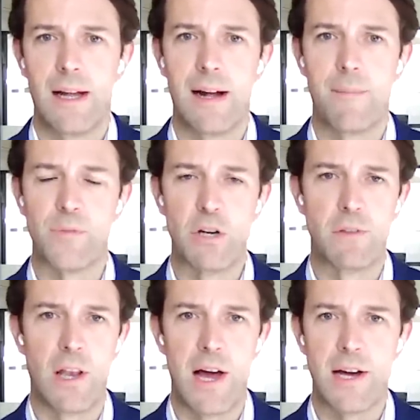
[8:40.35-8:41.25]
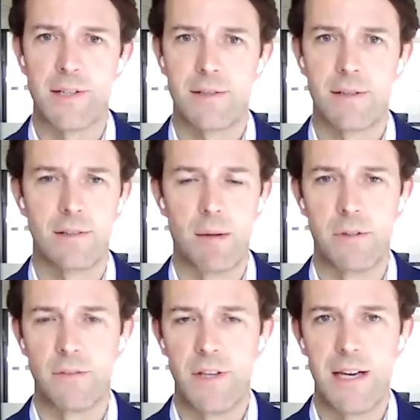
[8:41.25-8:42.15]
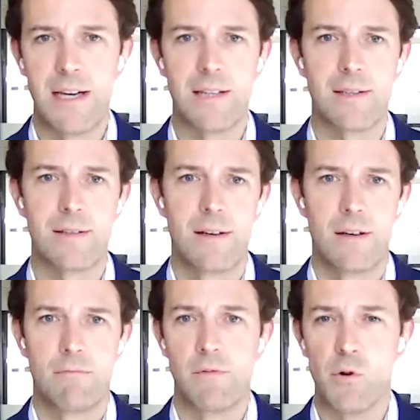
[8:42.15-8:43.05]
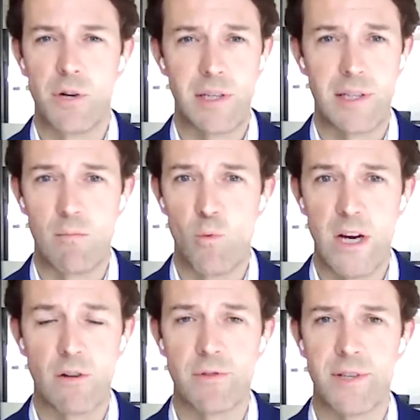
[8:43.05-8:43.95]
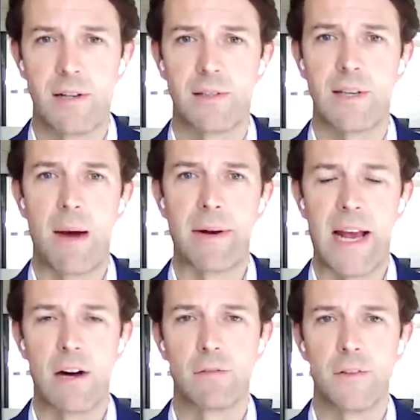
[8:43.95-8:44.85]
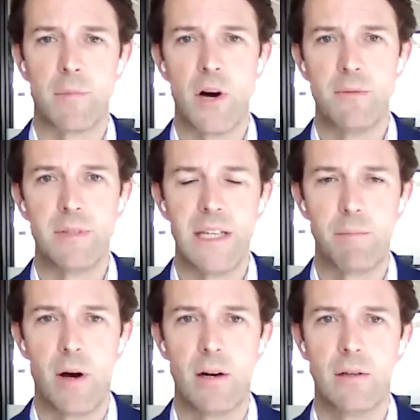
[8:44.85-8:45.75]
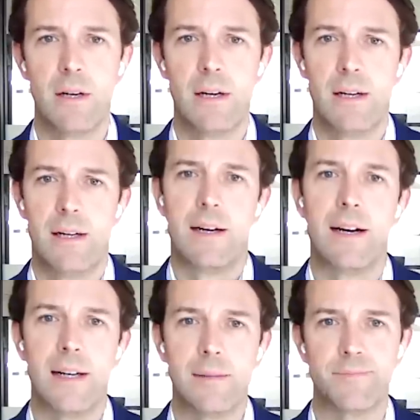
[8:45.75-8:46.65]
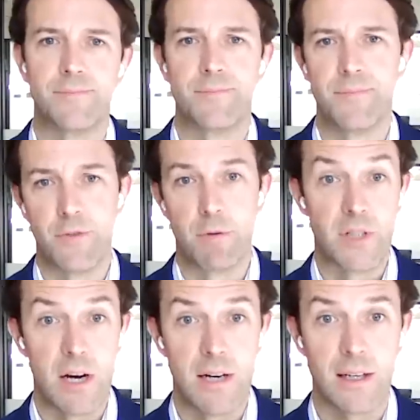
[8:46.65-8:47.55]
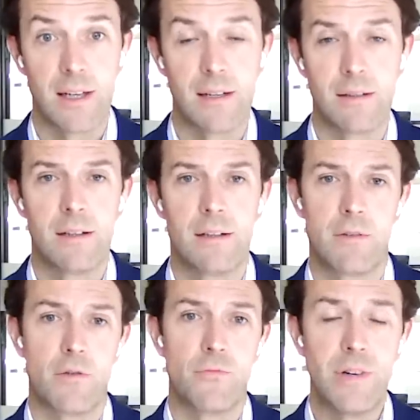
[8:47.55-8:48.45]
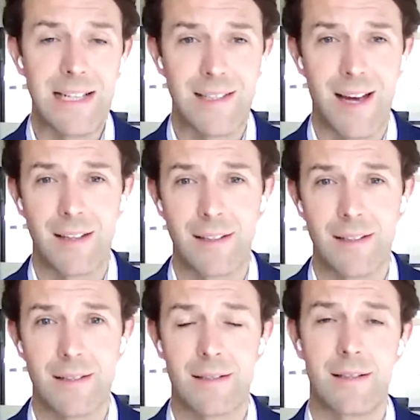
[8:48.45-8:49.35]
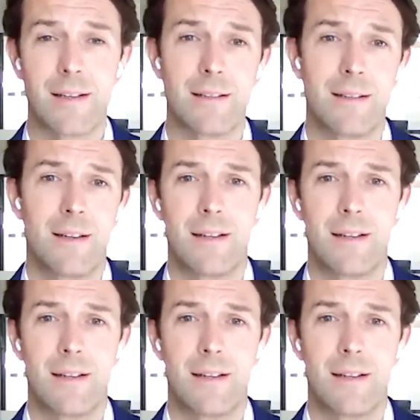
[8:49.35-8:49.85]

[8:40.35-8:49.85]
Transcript: over the last couple of years, we've already seen weak results coming out from Home Depot, from Target, the retailers that,